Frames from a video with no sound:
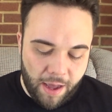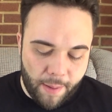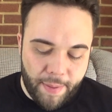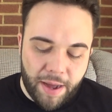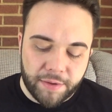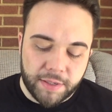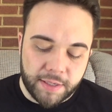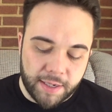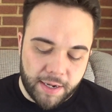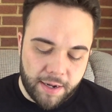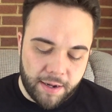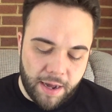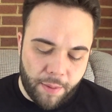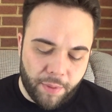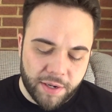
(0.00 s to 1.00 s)
About,
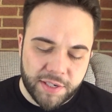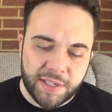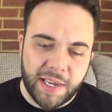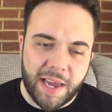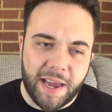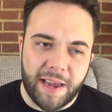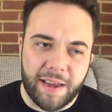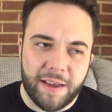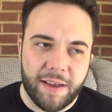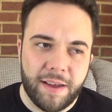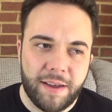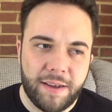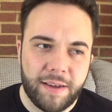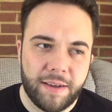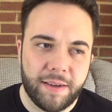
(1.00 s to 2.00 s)
I want to say,
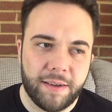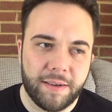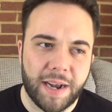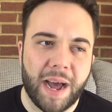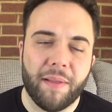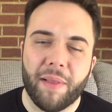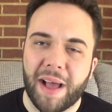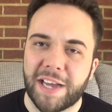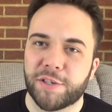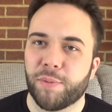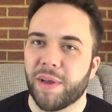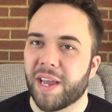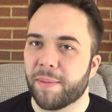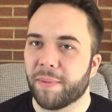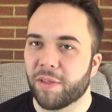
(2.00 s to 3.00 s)
not last
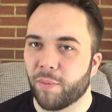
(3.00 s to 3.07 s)
weekend,